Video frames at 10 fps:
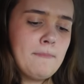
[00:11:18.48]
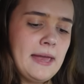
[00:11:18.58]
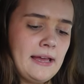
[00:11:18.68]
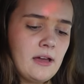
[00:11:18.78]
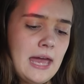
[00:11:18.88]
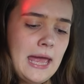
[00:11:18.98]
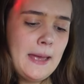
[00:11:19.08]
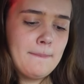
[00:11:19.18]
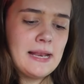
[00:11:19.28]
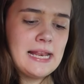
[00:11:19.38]
pink
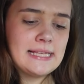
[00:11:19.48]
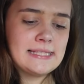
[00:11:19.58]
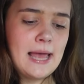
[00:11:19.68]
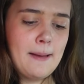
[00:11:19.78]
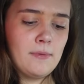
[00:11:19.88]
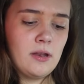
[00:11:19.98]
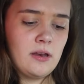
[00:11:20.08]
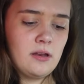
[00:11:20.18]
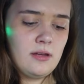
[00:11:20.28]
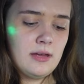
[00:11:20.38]
Himalaya
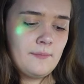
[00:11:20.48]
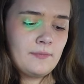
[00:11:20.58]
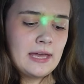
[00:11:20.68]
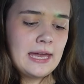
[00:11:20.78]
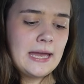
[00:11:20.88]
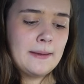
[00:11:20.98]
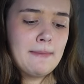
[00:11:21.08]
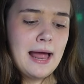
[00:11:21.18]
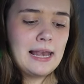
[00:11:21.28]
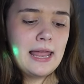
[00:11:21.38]
salmon,
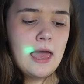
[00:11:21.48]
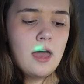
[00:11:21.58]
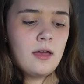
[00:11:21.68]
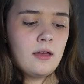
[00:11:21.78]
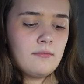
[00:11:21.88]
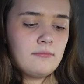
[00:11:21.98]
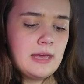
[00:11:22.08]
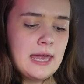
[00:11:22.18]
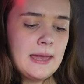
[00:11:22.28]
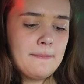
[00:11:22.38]
Himal
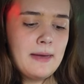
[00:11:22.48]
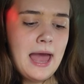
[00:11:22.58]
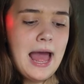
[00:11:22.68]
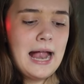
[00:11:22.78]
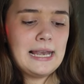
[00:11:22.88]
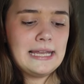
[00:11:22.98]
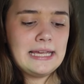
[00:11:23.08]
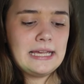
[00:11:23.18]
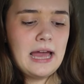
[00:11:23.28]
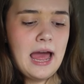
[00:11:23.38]

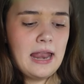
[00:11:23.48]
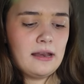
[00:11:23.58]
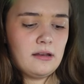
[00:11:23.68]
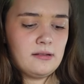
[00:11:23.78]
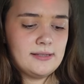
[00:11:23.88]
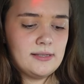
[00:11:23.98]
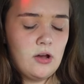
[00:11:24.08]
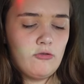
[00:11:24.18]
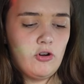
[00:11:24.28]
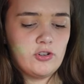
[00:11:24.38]
Himalayan
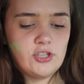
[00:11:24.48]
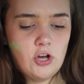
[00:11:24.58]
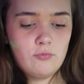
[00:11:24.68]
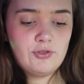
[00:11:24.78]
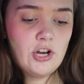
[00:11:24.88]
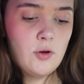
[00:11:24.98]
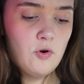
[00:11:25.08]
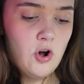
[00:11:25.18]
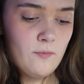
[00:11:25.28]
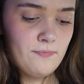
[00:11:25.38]
salt, rock salt. You know
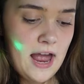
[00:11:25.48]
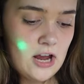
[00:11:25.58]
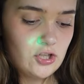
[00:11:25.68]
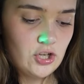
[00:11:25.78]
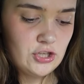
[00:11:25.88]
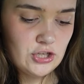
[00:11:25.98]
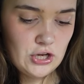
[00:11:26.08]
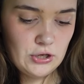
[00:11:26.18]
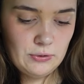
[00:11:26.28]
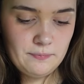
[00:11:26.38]
what, that should
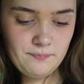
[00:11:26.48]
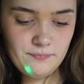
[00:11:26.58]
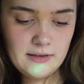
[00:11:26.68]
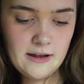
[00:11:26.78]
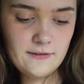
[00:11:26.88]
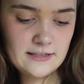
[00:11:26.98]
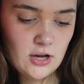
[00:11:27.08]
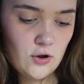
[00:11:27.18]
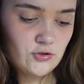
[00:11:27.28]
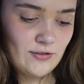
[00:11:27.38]
do. If this
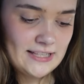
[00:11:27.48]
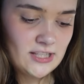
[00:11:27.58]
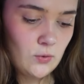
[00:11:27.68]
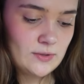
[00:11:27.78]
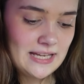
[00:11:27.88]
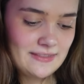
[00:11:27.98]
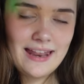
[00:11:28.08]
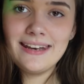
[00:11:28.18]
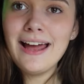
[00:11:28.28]
goes really salty then,